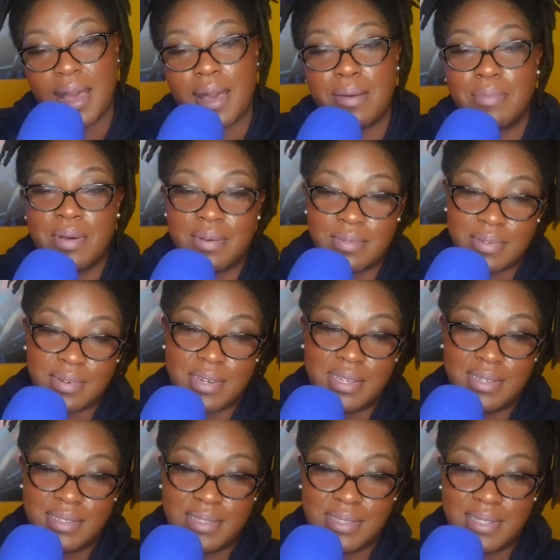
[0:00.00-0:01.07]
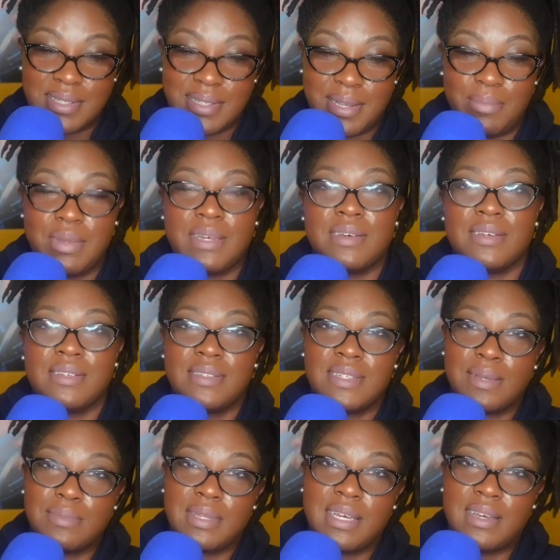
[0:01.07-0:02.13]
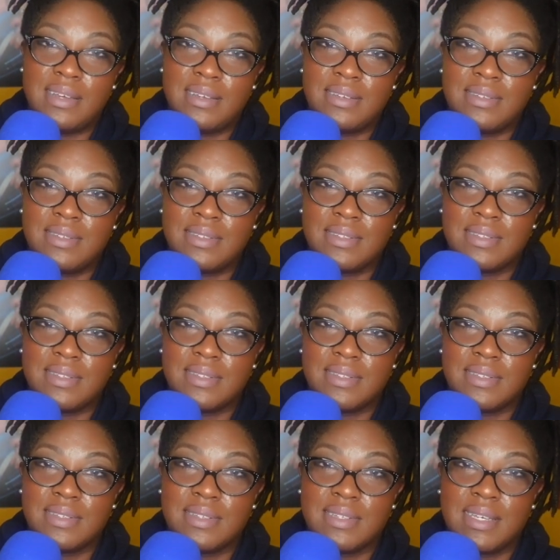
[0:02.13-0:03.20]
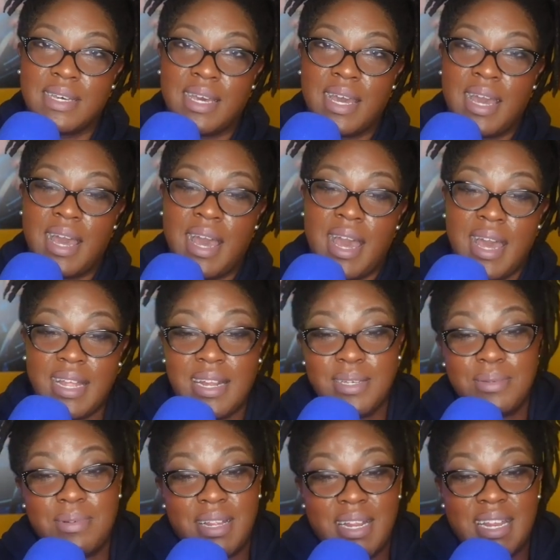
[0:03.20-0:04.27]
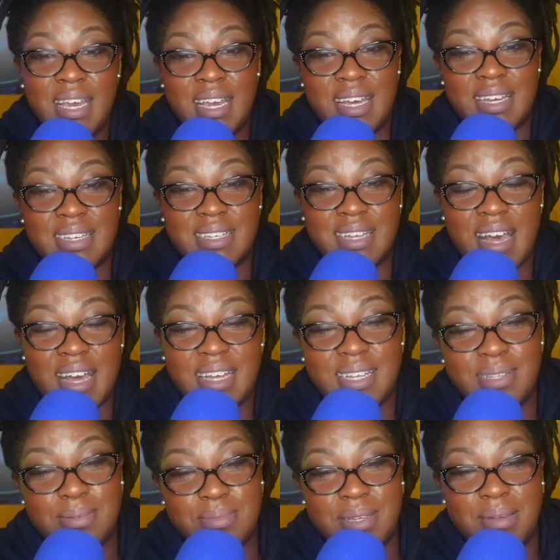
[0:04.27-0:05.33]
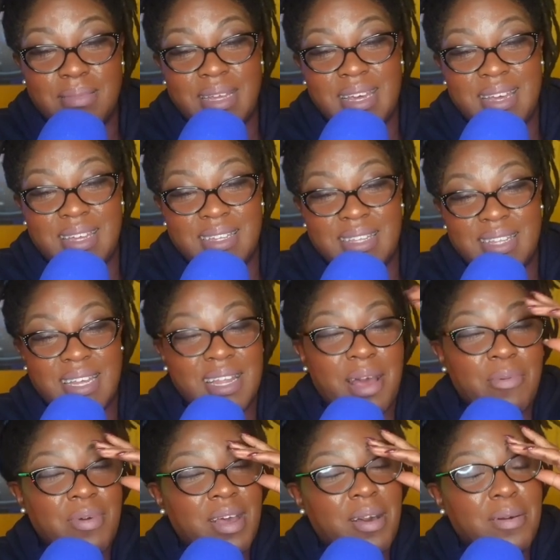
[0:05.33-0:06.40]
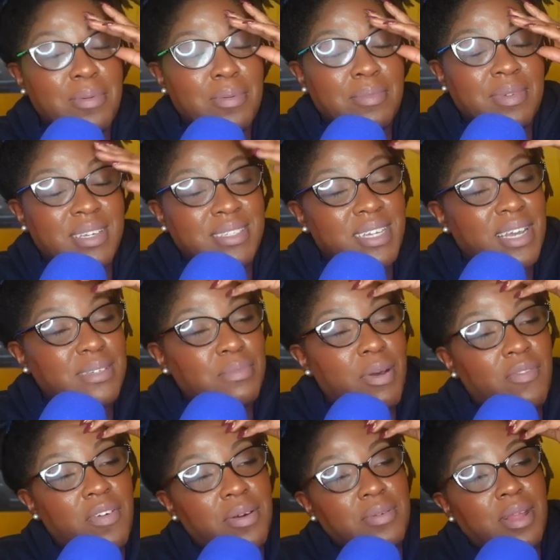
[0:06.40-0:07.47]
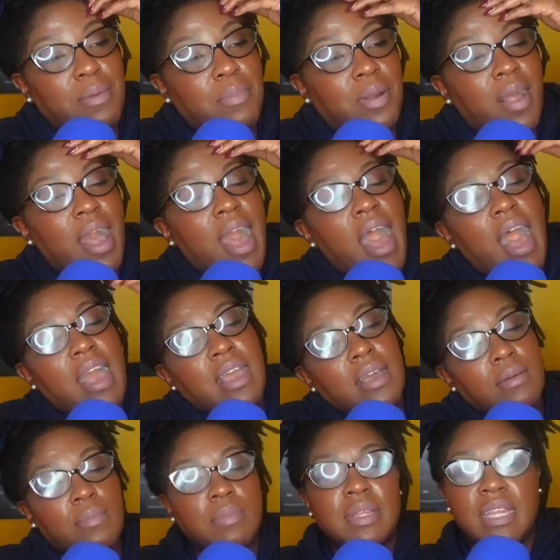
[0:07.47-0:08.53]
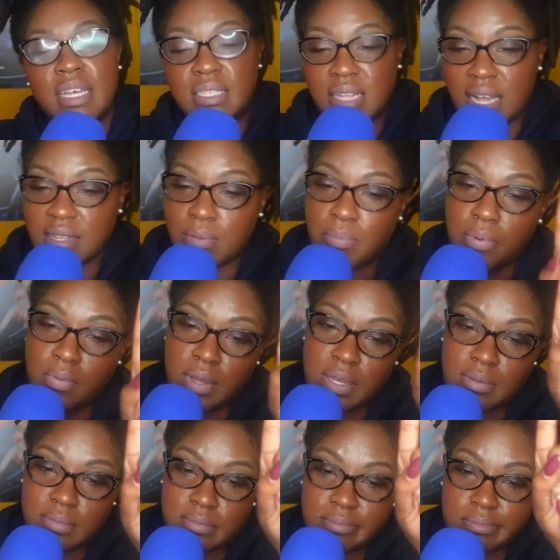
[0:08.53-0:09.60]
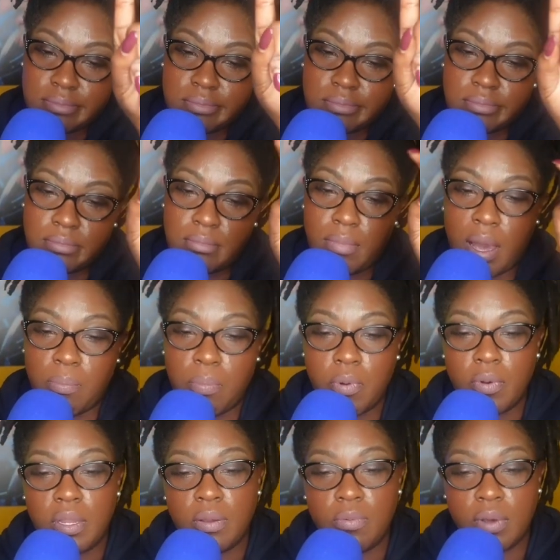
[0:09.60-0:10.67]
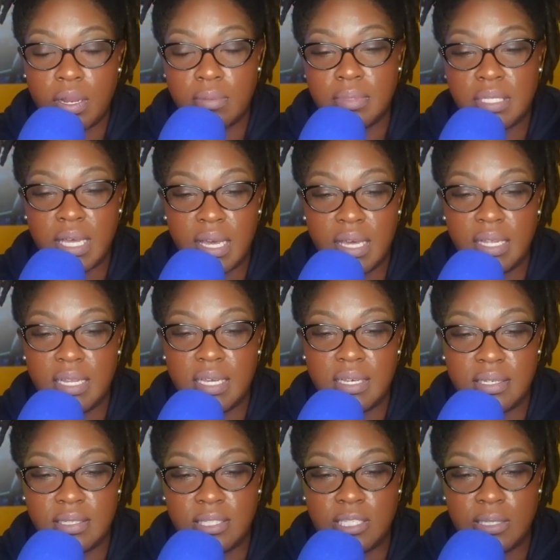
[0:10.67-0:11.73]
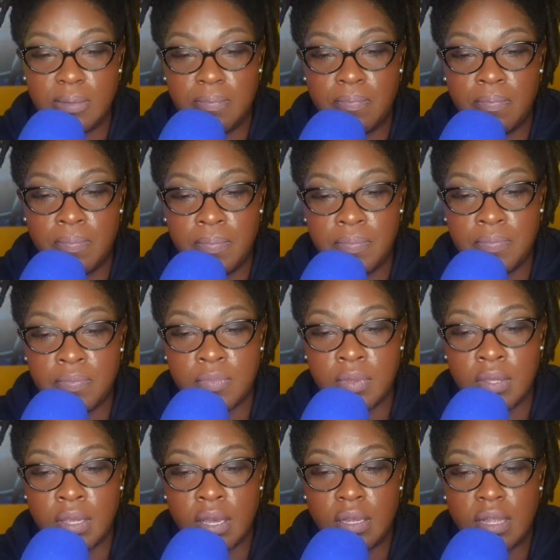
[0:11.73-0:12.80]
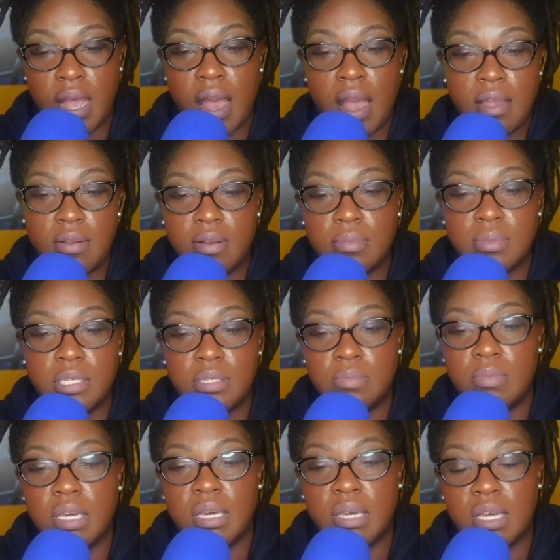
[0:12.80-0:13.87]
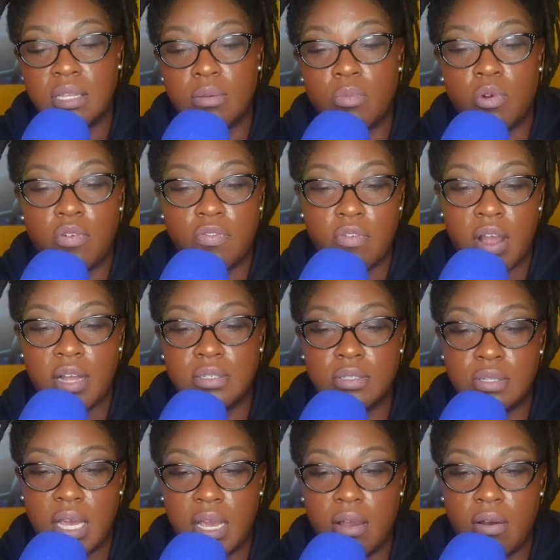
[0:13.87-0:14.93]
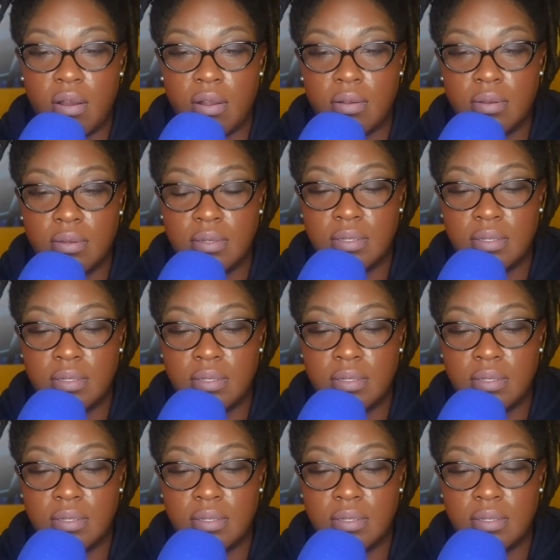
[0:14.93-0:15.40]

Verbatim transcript: I'm hungry. Let me cook you something to eat. And that's what I did. I cooked him something to eat. And then I went home and changed my phone number. But that's not the point. My point in what I'm saying is the higher up these men get, the more fragile they are.